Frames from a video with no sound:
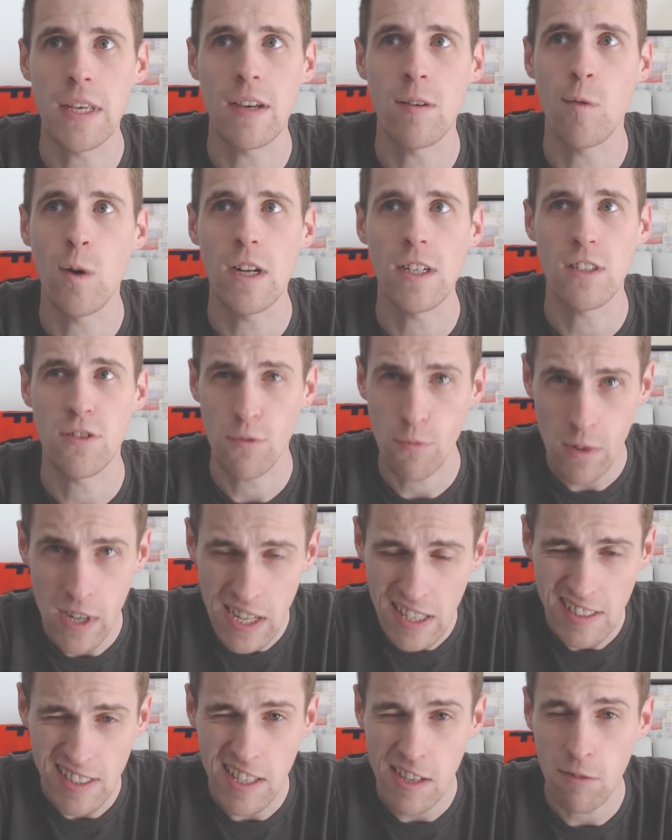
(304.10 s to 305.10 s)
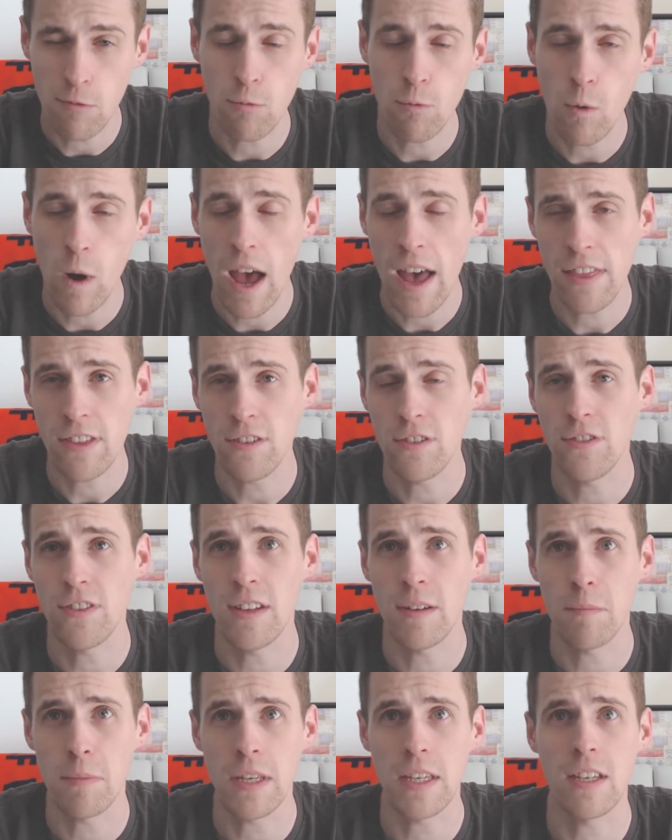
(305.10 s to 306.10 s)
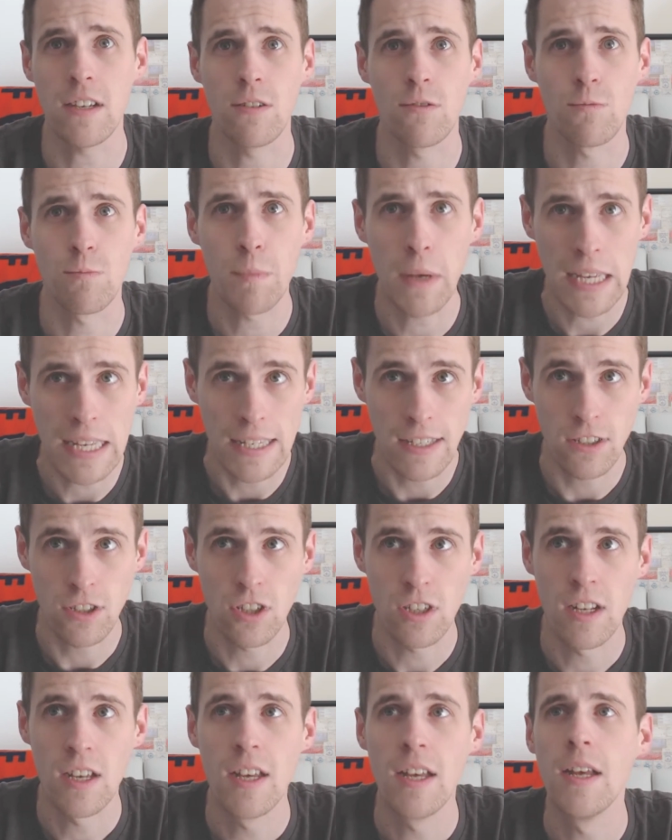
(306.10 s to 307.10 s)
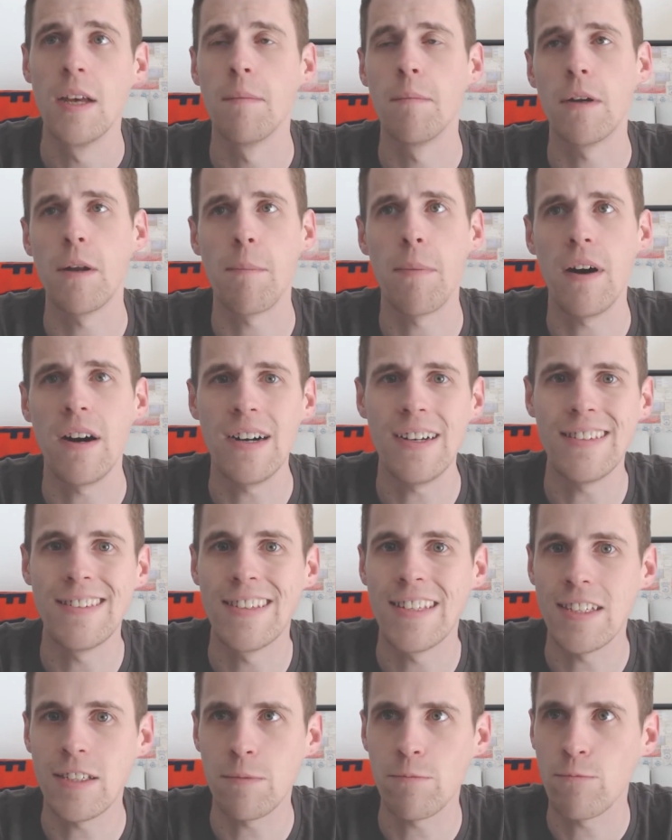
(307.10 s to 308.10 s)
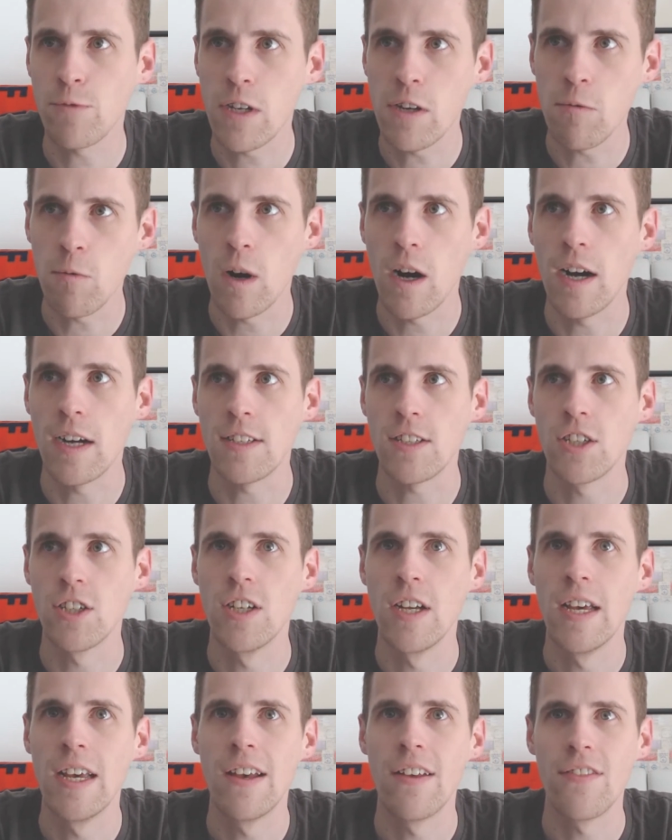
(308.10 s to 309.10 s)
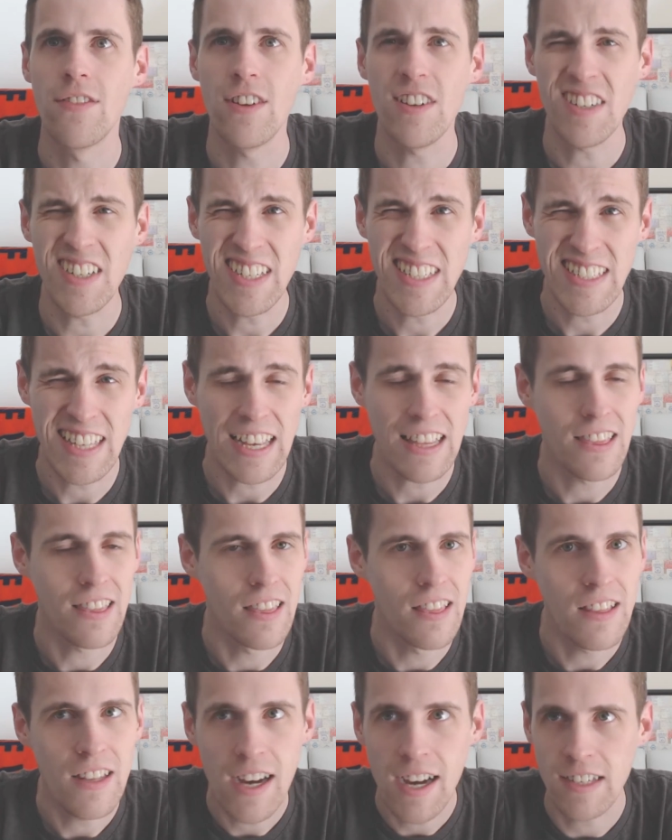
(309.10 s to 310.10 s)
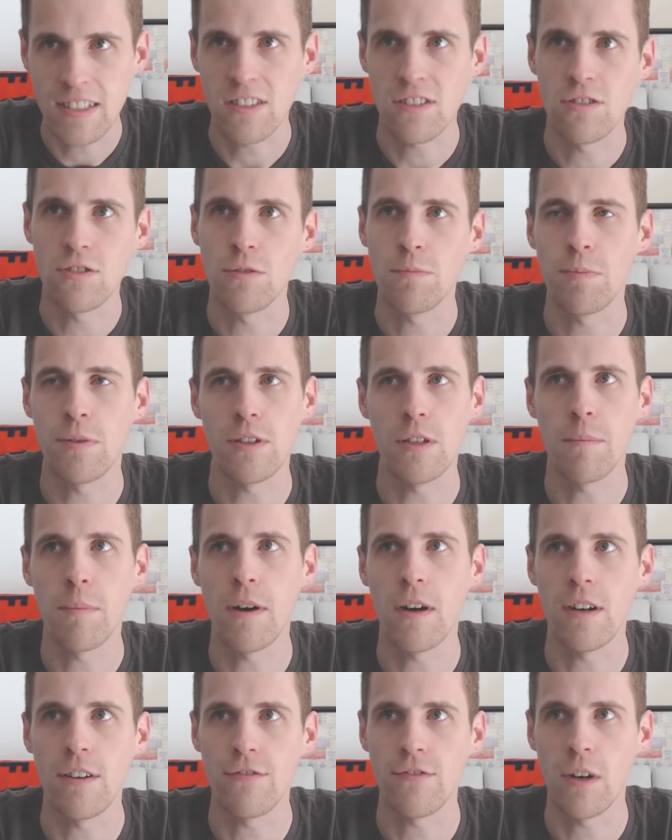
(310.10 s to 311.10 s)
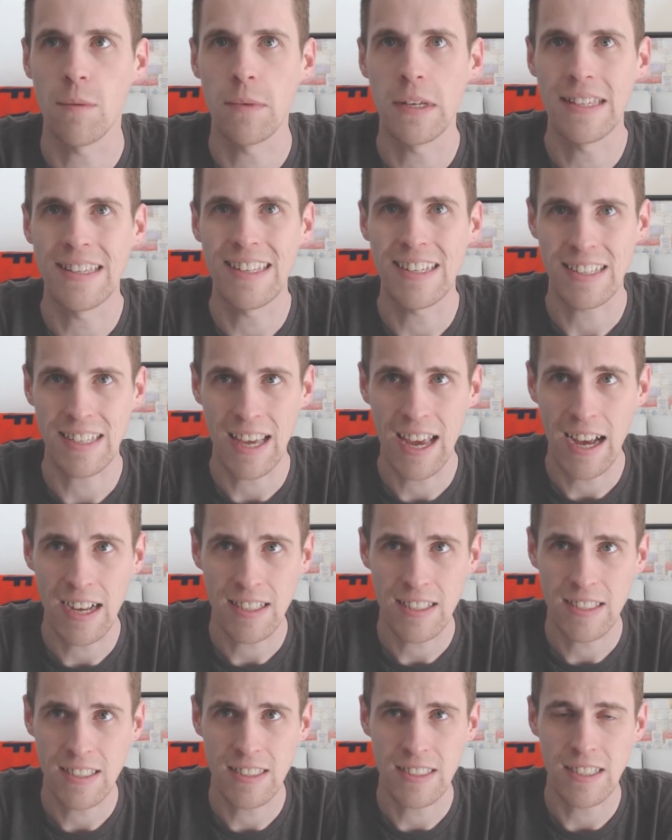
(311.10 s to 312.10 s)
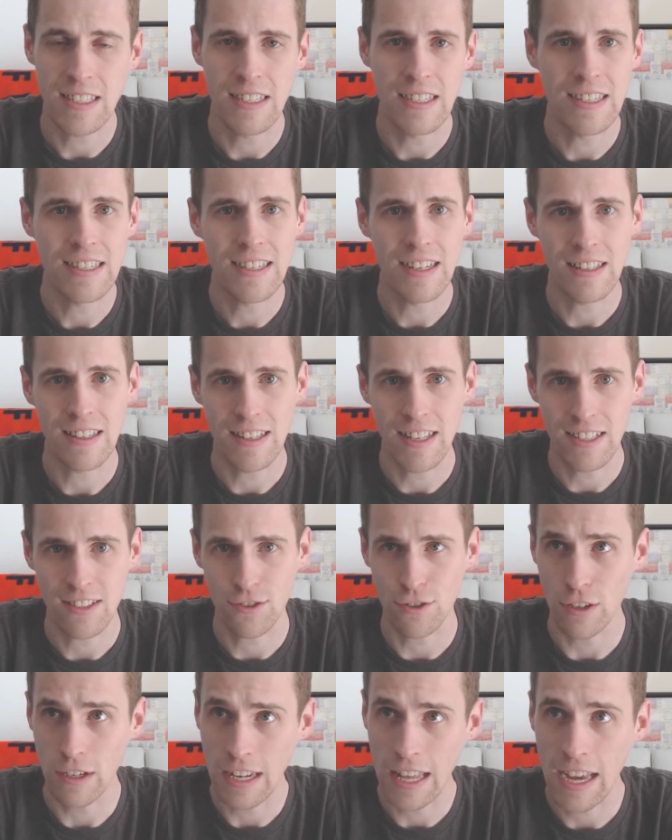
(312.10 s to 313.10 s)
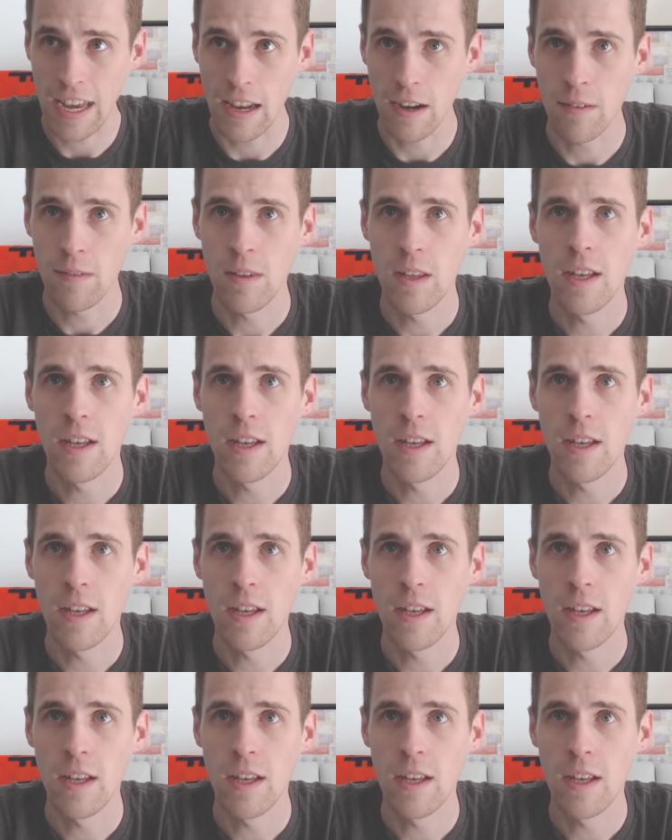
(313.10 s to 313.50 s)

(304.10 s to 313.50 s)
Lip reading: being watched weekly rather than being binged. But upon this rewatch, there is a lot to pull apart from it that casts it in a lesser light.